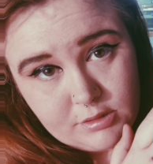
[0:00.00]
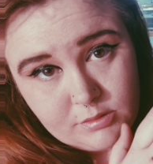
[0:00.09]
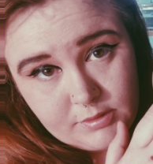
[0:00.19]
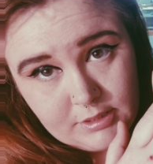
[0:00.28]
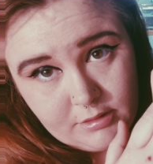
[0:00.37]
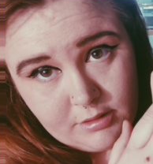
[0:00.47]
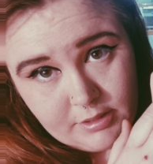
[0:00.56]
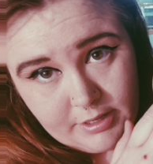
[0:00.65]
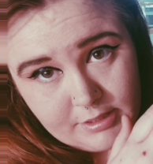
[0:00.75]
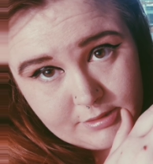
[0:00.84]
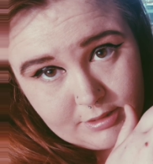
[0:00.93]
is what they look
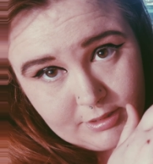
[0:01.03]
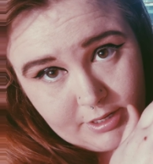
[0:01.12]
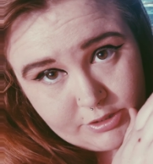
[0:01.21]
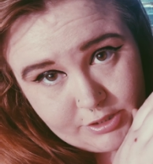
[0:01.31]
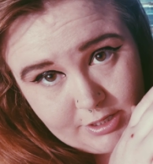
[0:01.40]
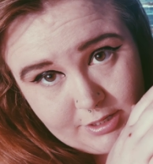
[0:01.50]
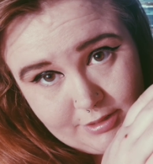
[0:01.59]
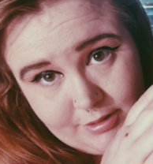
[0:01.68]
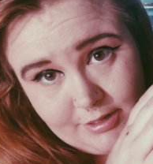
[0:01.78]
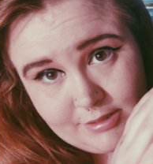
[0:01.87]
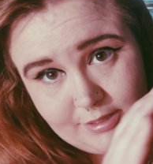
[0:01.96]
like as a
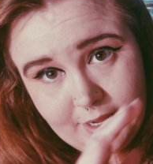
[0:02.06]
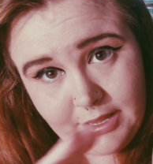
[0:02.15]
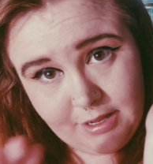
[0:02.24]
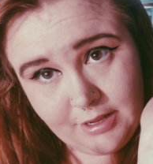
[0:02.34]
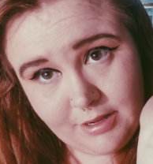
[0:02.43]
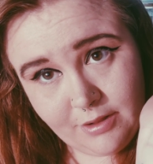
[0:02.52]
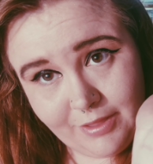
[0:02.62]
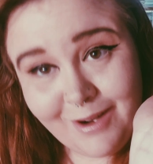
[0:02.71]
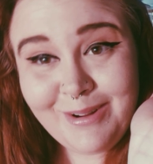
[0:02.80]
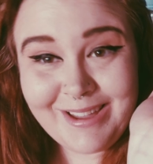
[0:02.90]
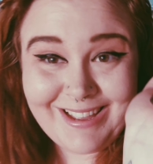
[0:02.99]
collection. It's like,
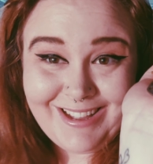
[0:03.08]
there we